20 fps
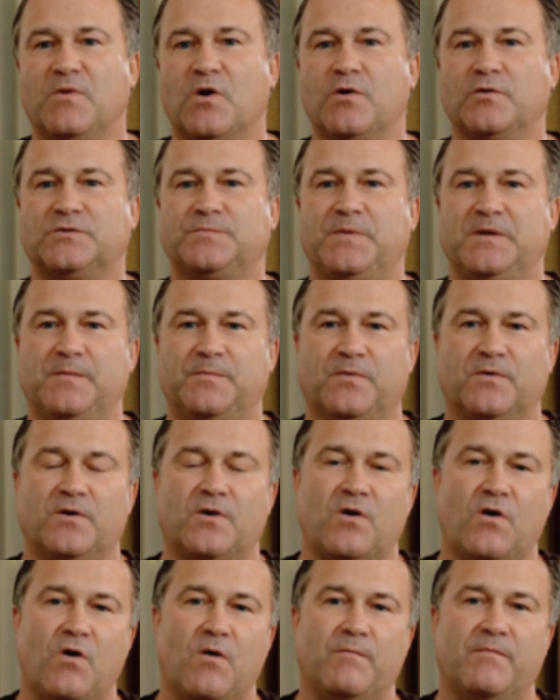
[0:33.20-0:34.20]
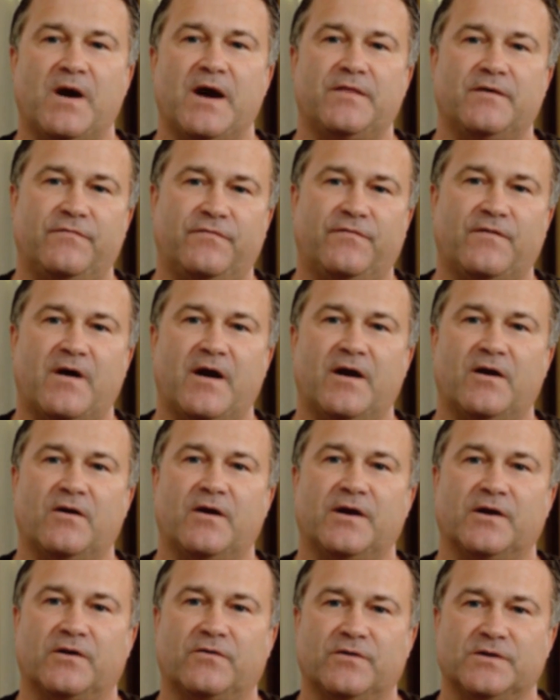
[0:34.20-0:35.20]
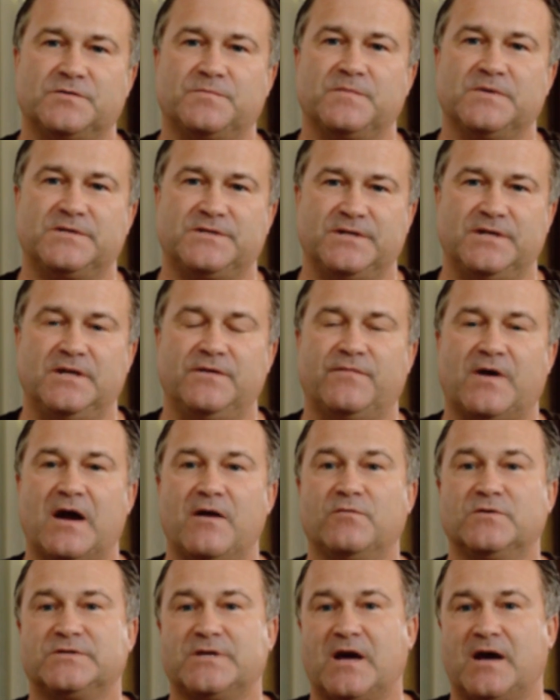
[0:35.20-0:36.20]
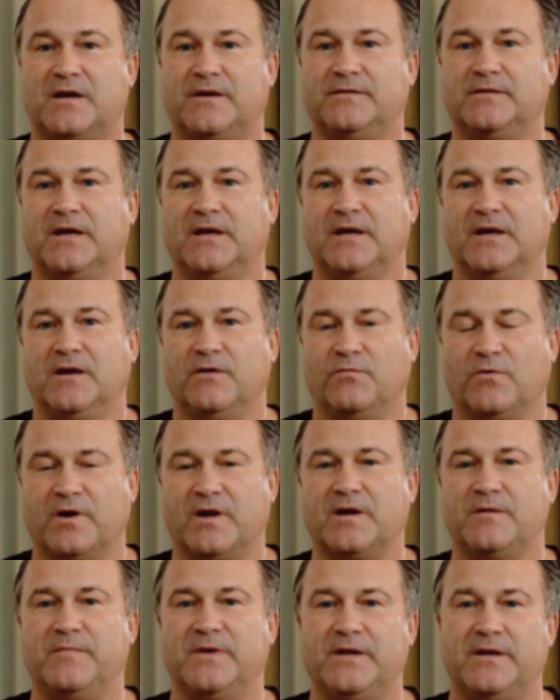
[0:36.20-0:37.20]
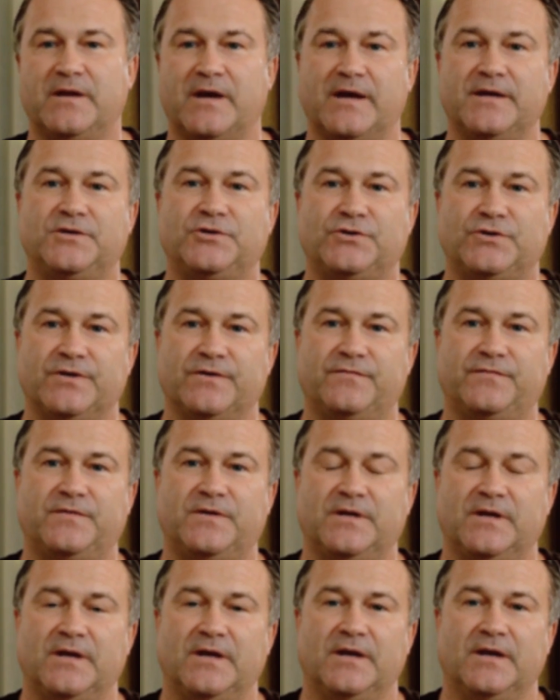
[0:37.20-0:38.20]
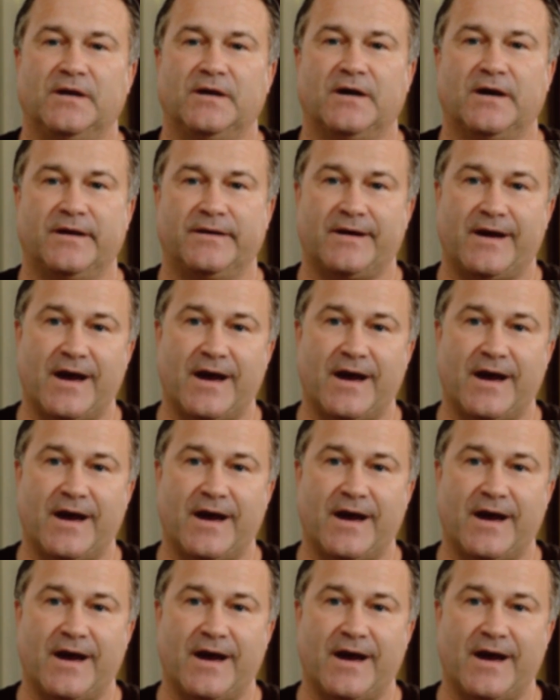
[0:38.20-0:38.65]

most people are home by the fire on a Christmas Eve, I was out working midnight shift on the